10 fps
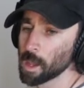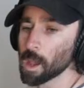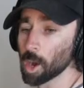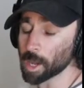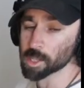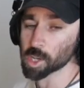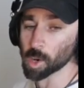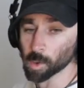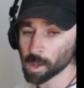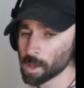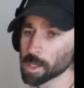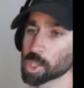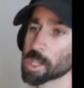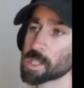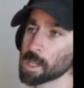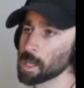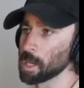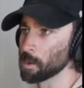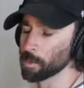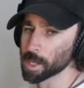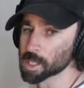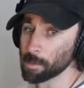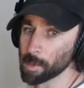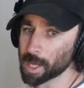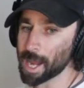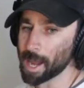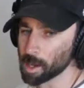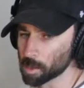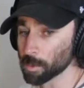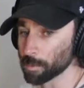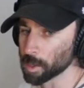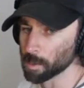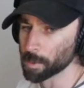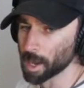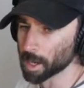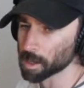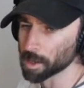okay, so just to give like some mechanical feedback on